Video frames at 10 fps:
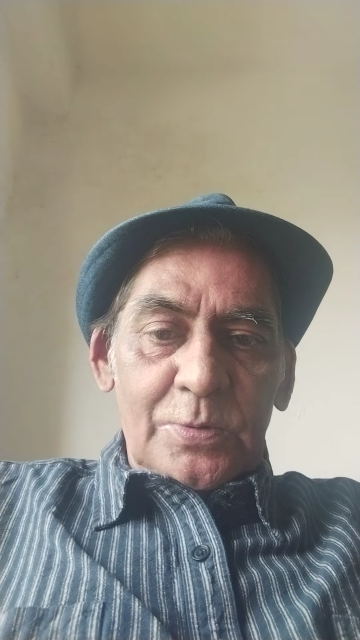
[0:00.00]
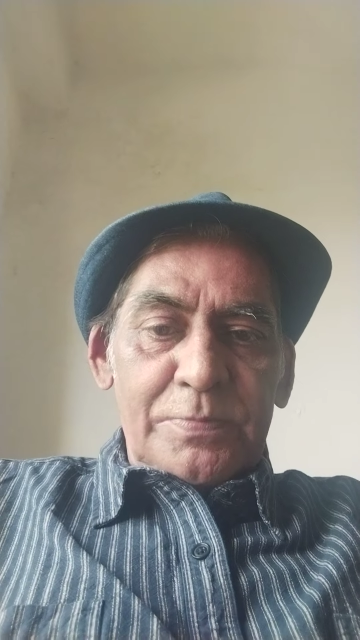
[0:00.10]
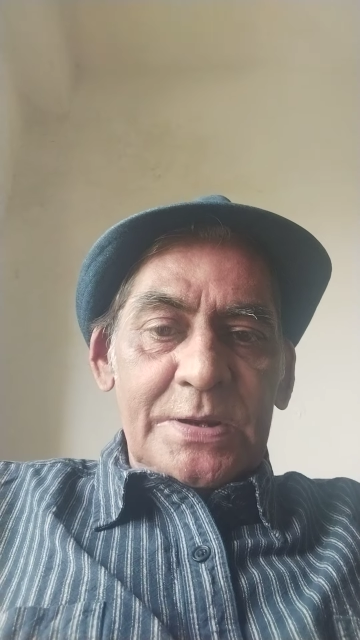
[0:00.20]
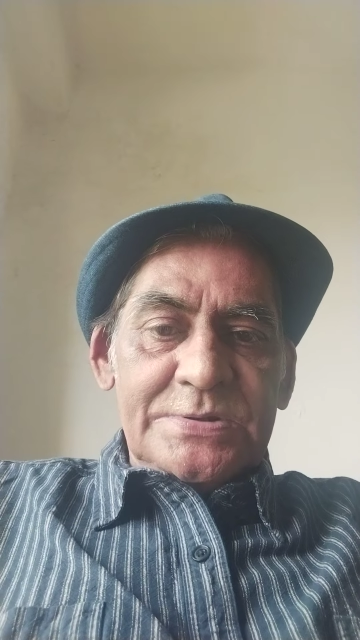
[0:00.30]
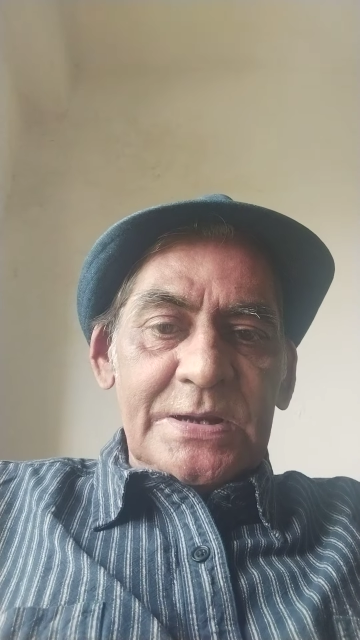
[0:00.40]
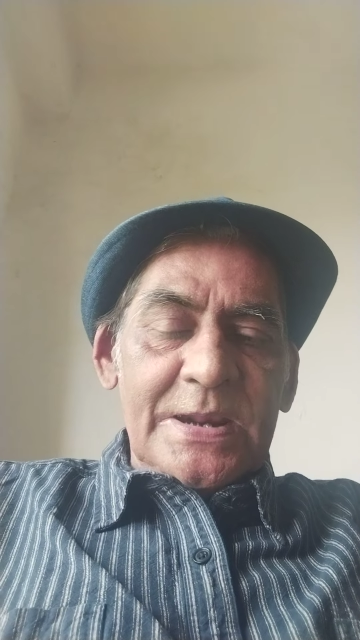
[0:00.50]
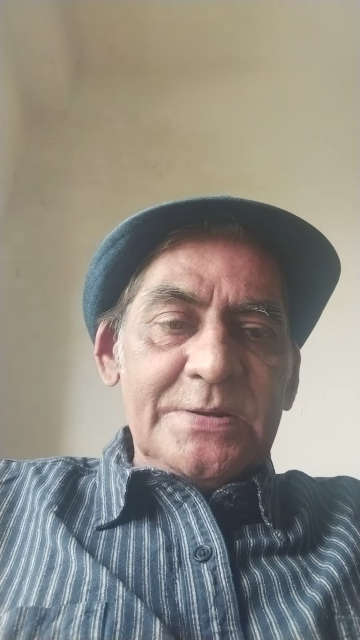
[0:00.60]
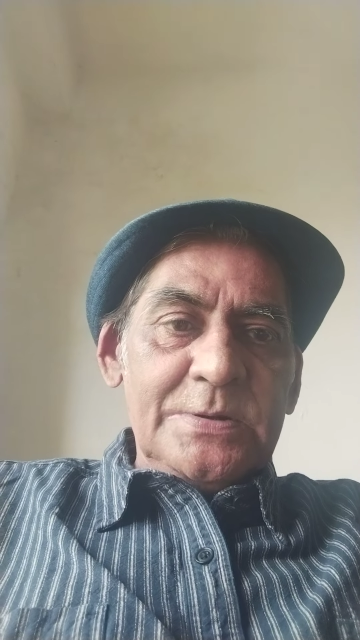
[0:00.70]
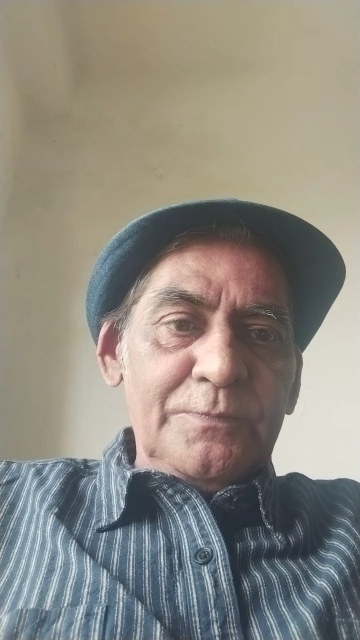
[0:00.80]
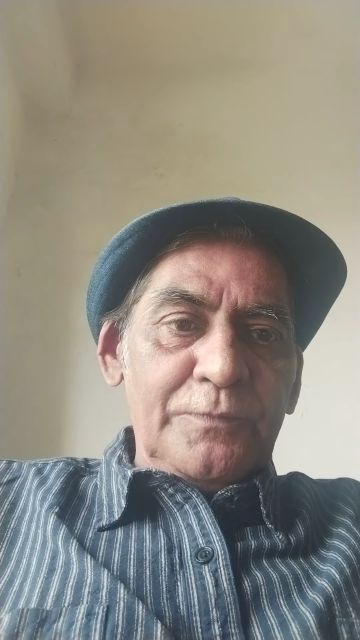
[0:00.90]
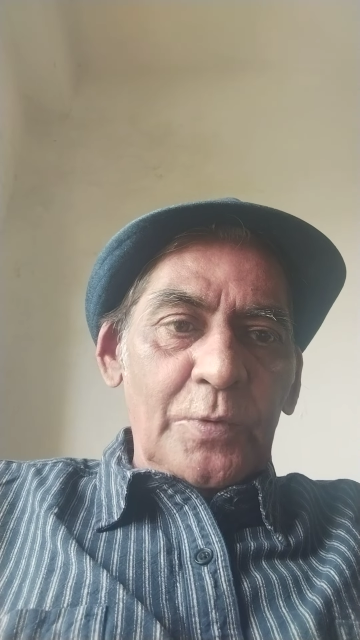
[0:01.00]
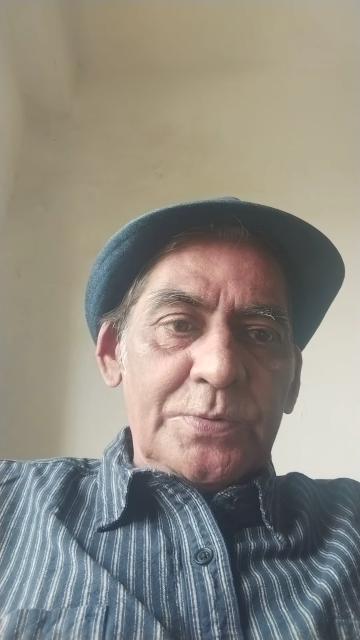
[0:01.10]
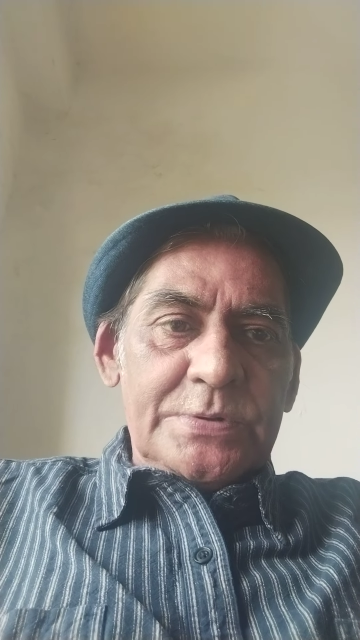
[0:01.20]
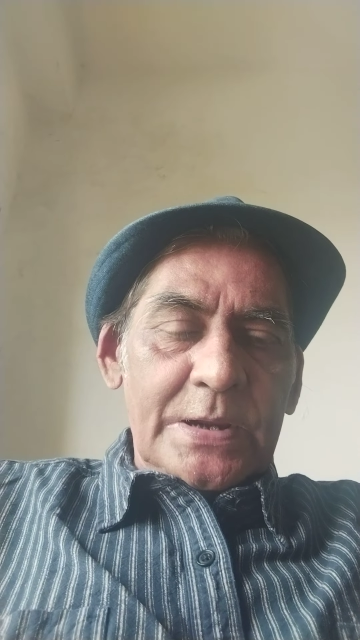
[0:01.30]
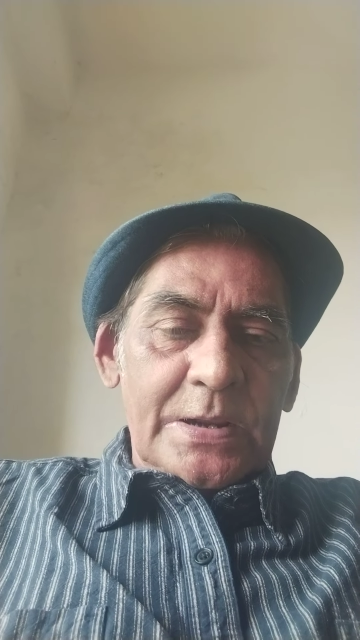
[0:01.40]
So be selective,
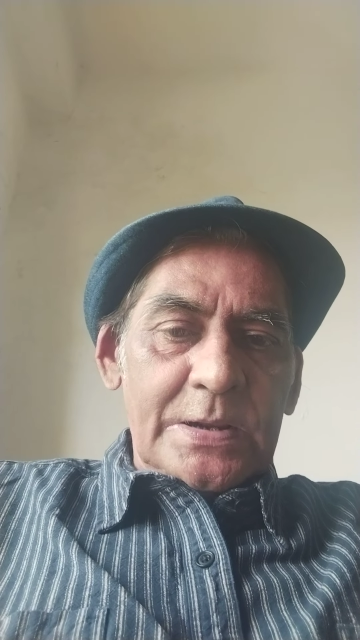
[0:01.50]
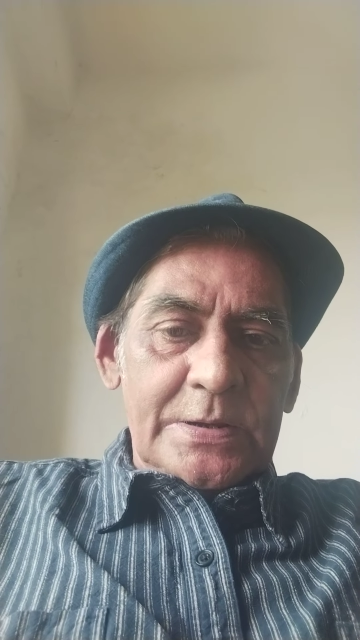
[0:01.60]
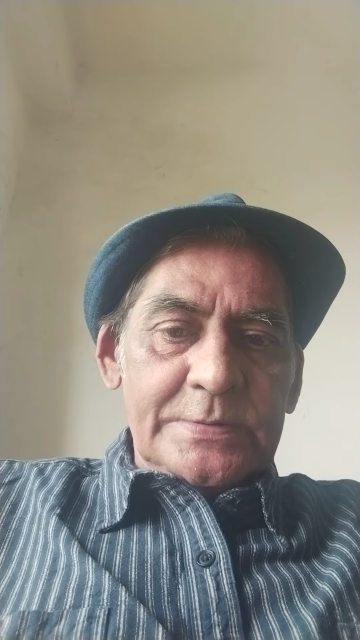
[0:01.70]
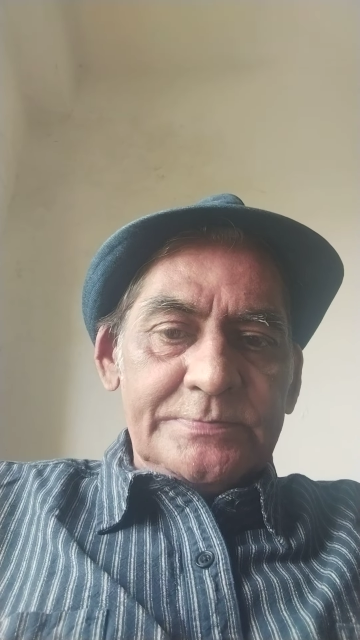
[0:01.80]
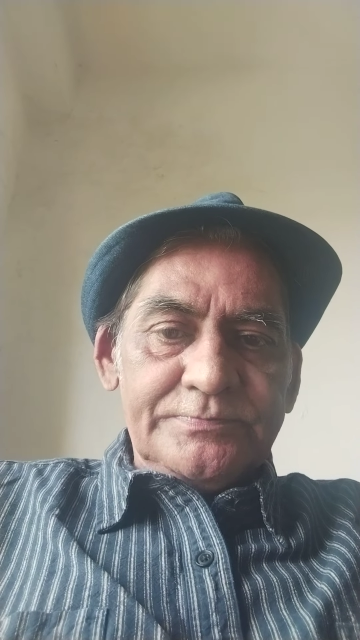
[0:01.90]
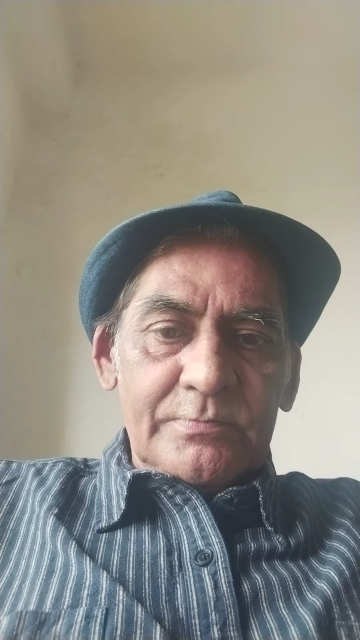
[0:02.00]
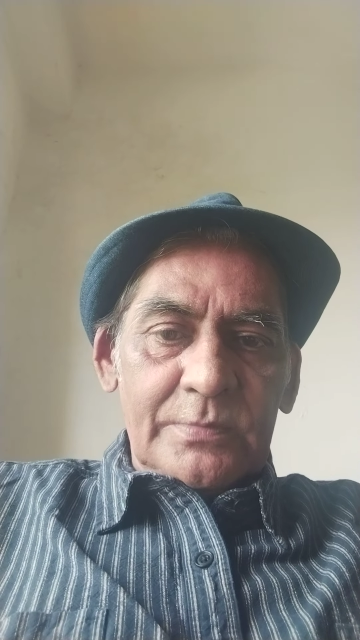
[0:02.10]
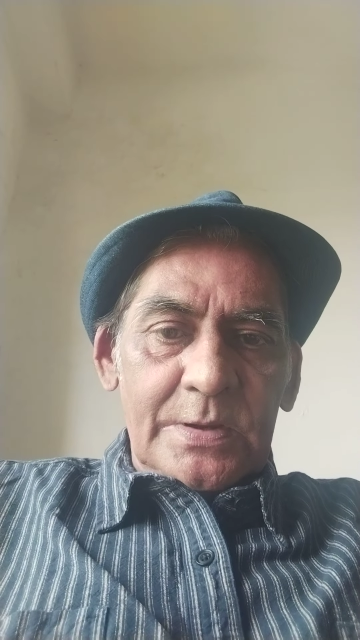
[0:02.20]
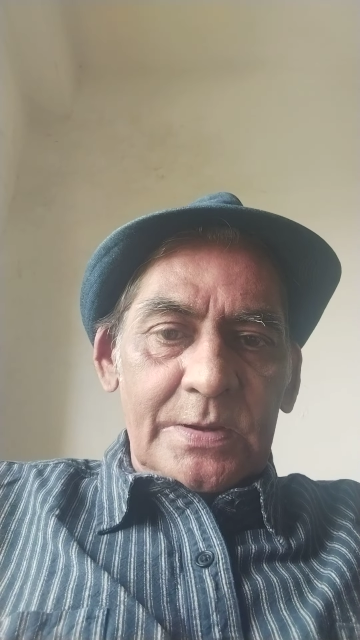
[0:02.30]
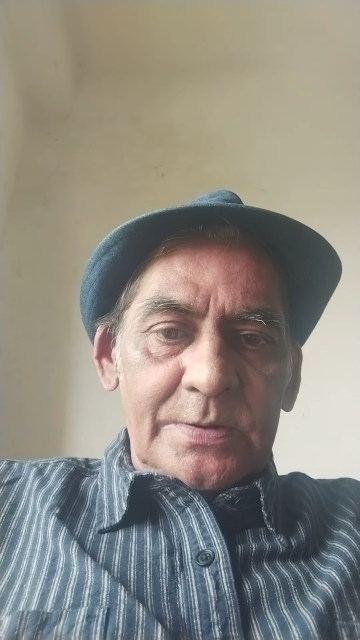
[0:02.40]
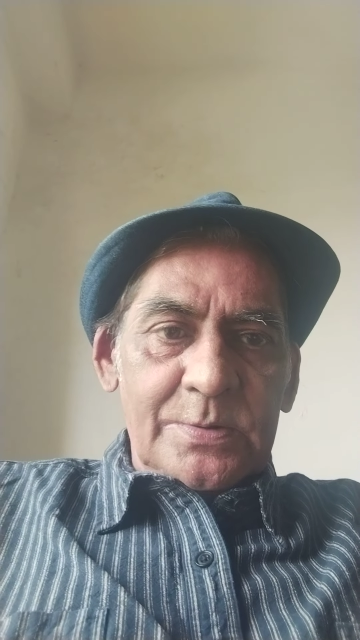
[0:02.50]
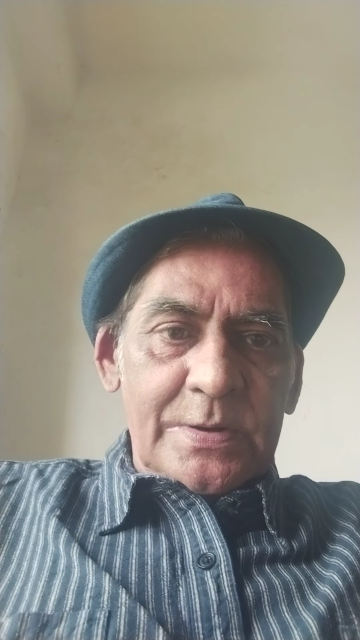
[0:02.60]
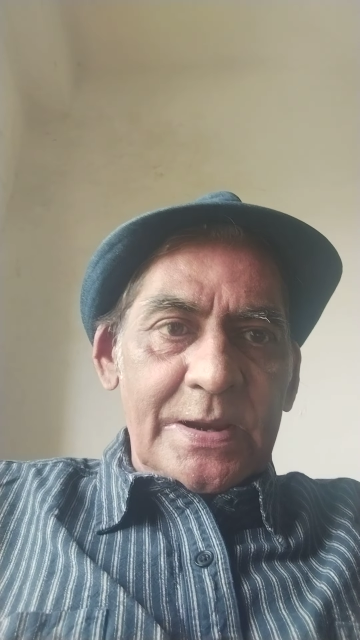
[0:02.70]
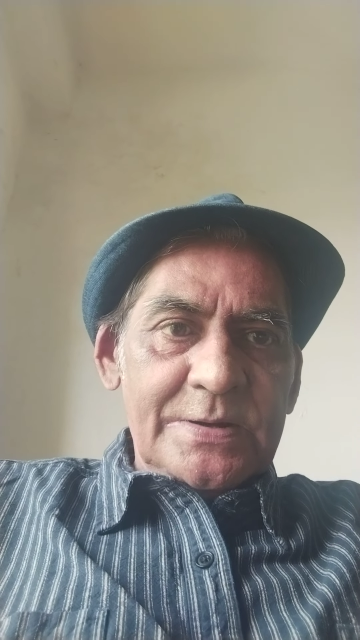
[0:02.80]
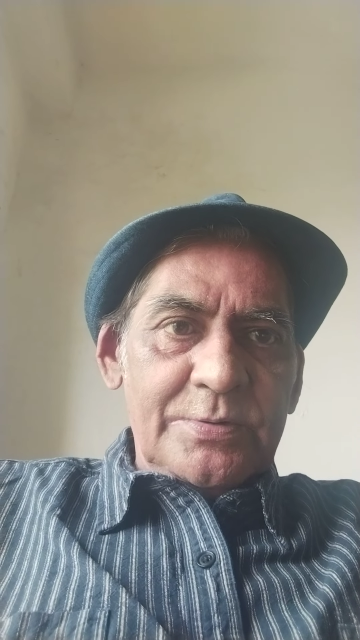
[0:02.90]
folks. You
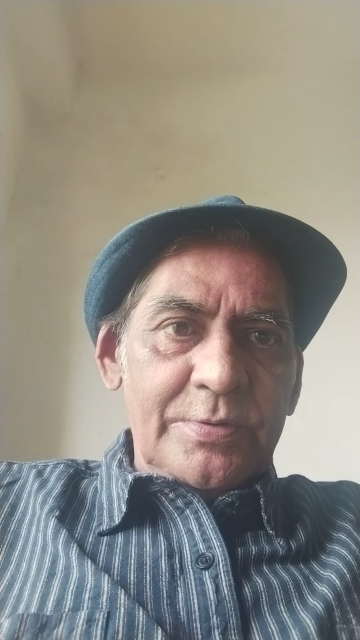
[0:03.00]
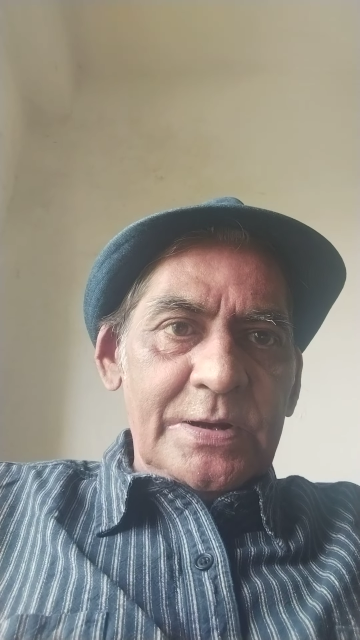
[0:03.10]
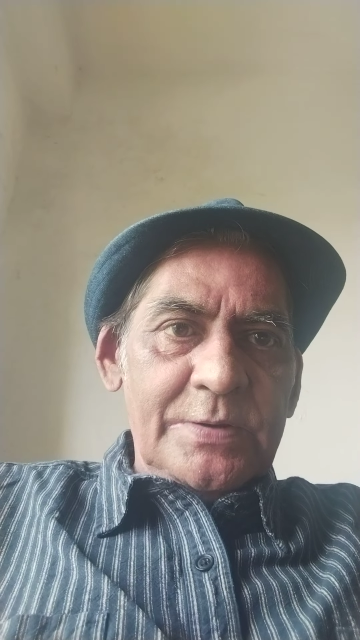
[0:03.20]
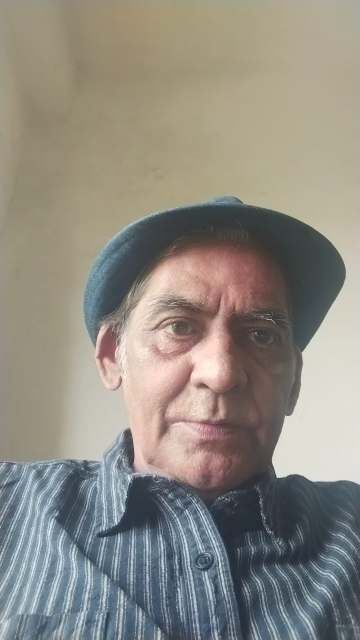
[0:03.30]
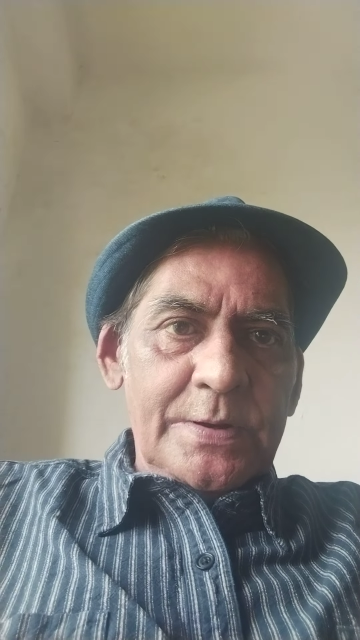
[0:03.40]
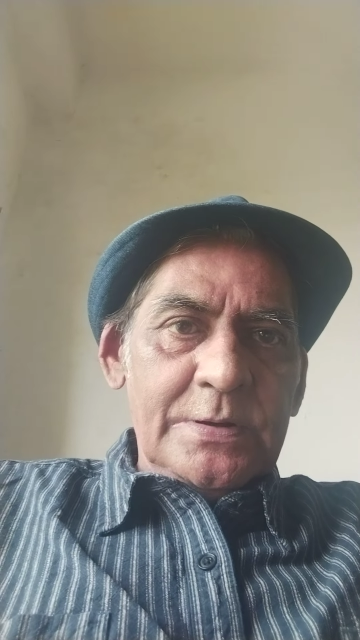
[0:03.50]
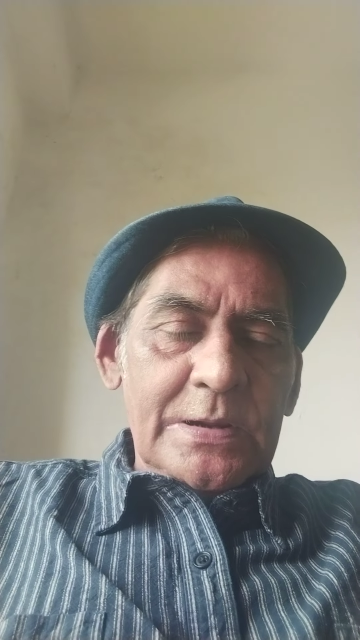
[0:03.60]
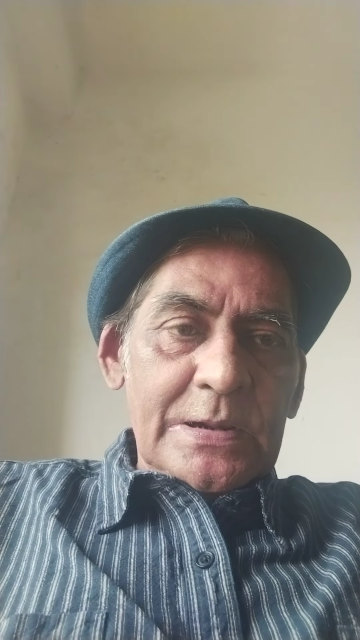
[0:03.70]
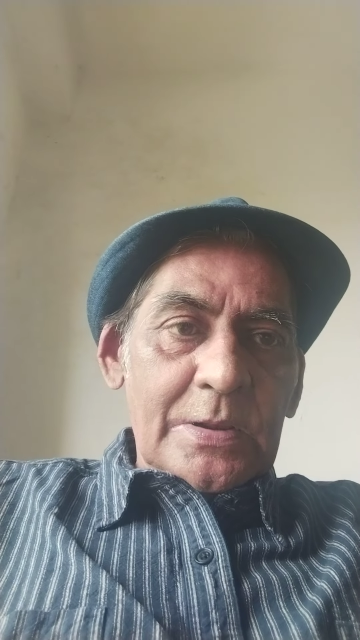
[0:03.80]
can't really win.